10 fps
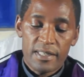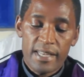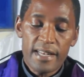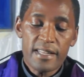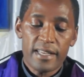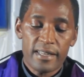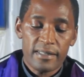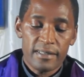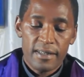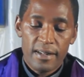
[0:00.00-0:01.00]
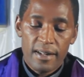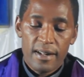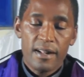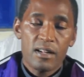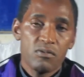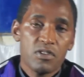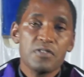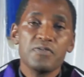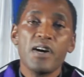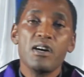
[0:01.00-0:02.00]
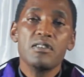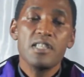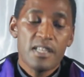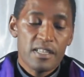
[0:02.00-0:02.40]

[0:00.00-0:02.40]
Daniel was found